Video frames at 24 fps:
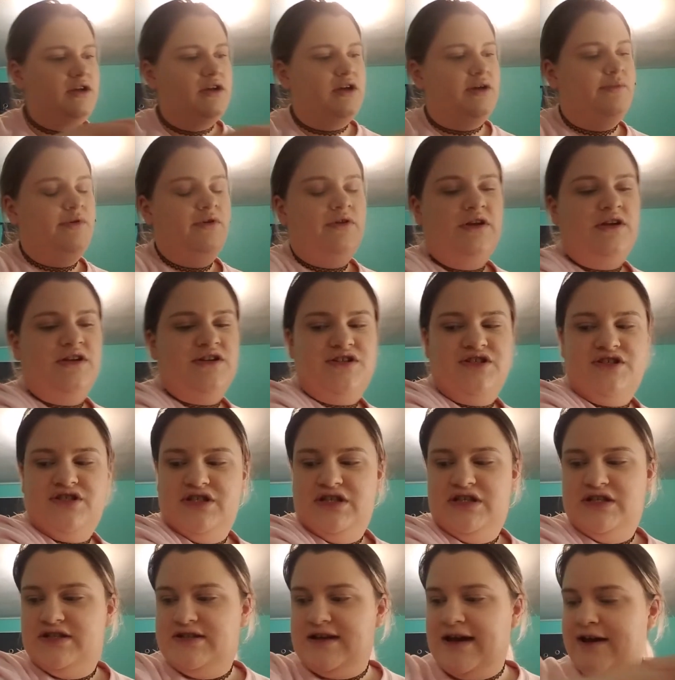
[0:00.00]
Put like a
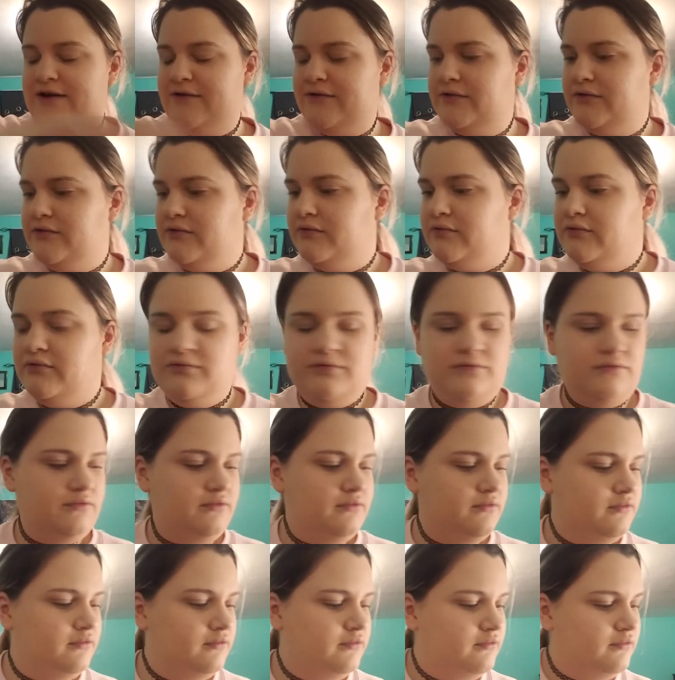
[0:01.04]
sheet down,
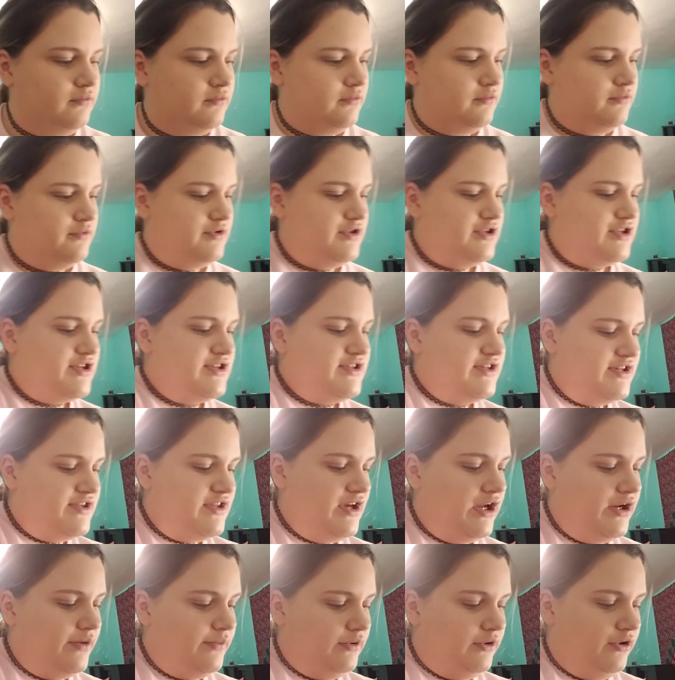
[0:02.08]
just because I thought
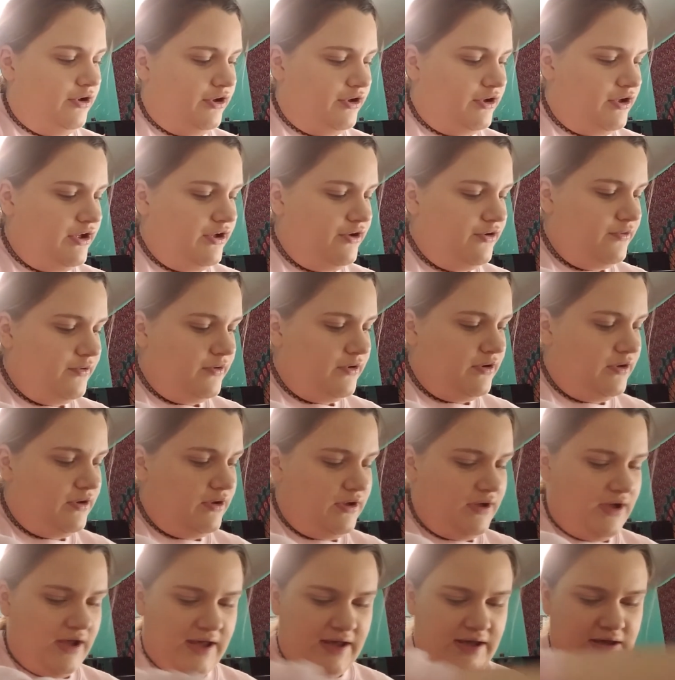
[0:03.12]
it would look cute.
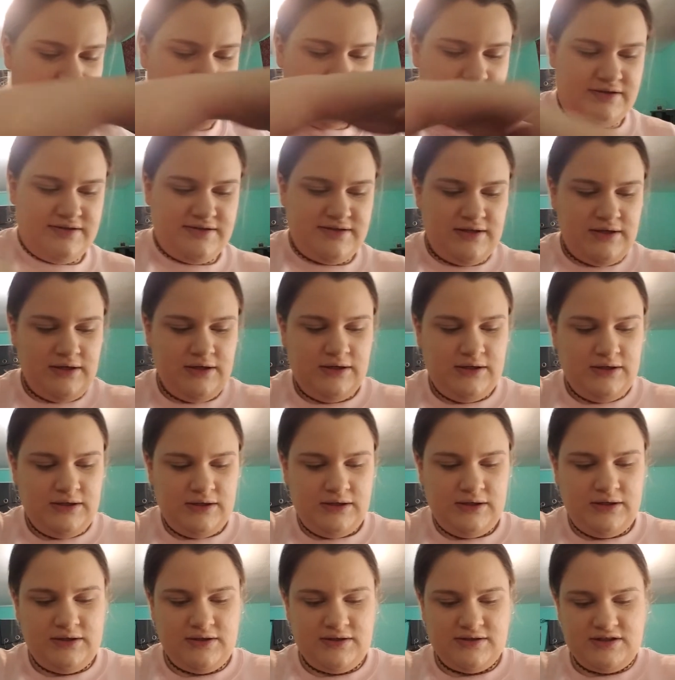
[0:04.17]
And
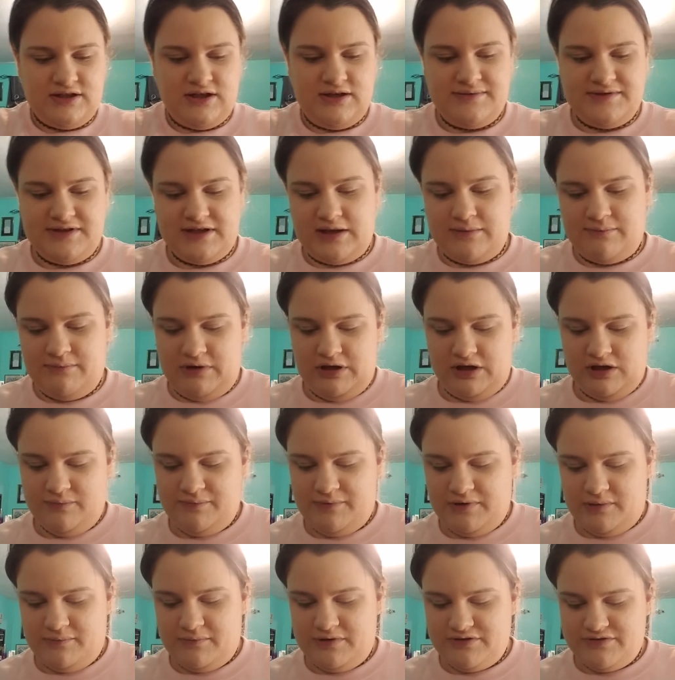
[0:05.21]
sometimes I get makeup
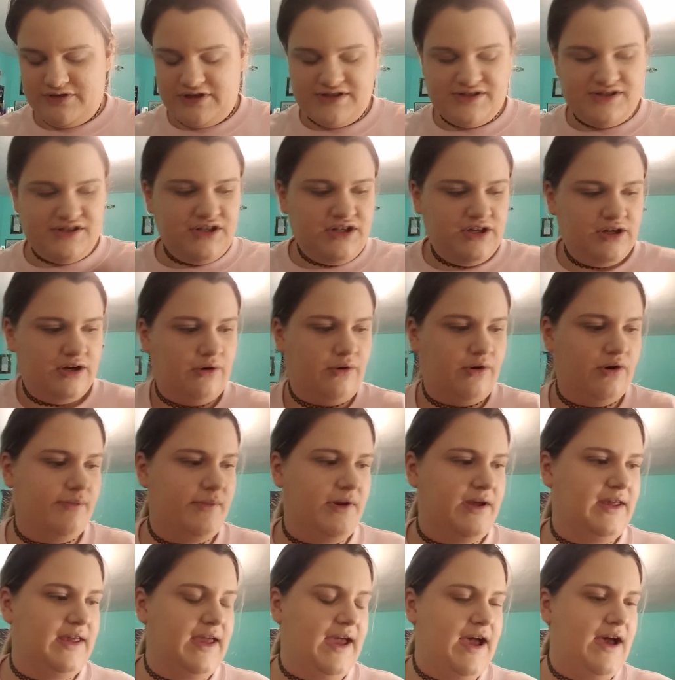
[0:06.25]
on my dresser, or my
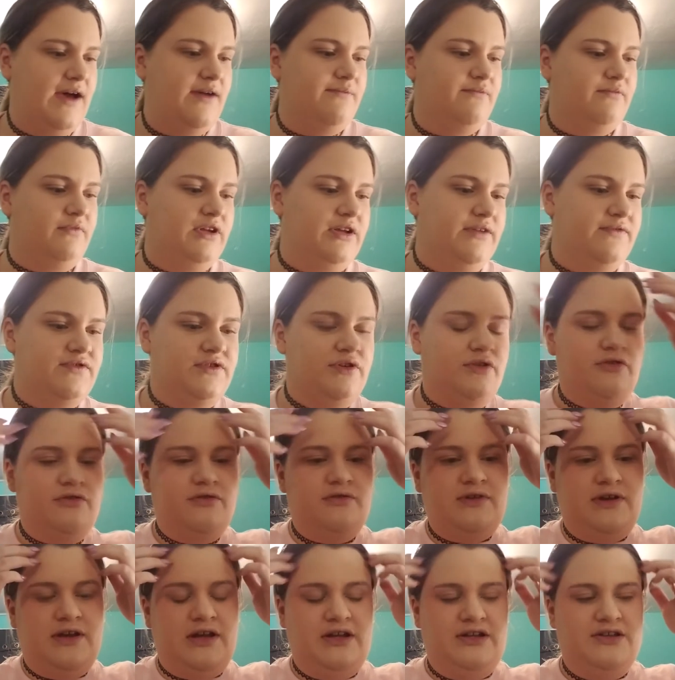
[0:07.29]
cat leaves little
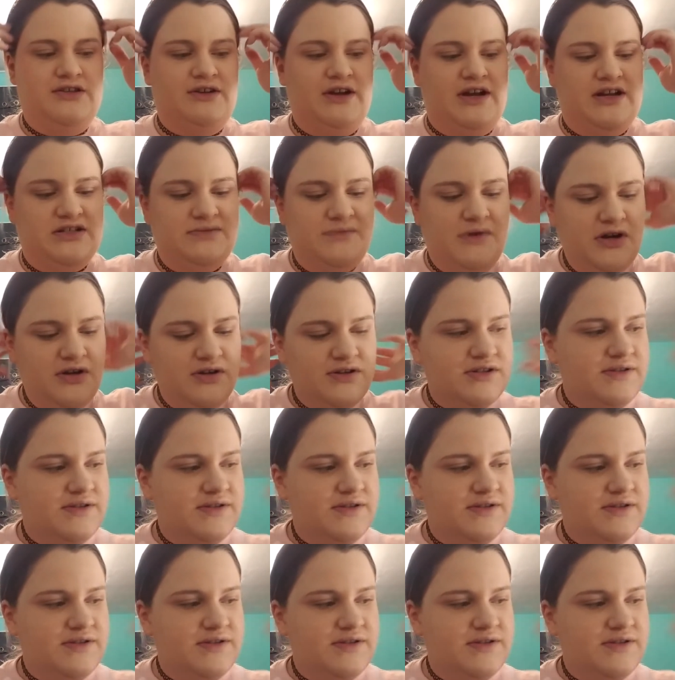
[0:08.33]
kitty scratch marks.